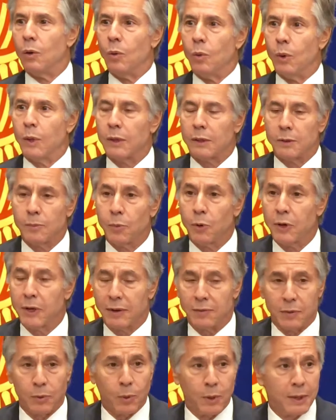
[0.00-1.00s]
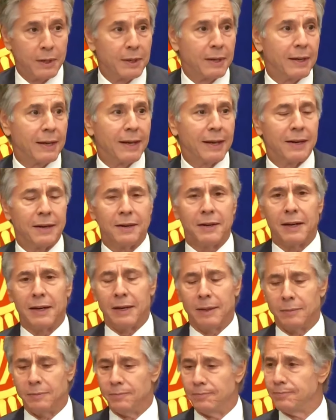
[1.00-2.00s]
Well, good morning, everyone, and
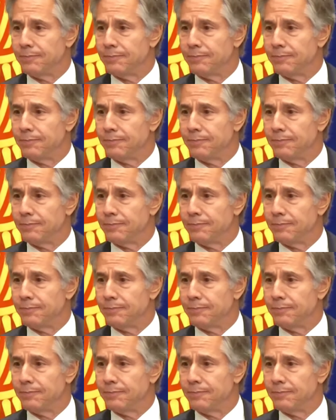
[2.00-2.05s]
uh,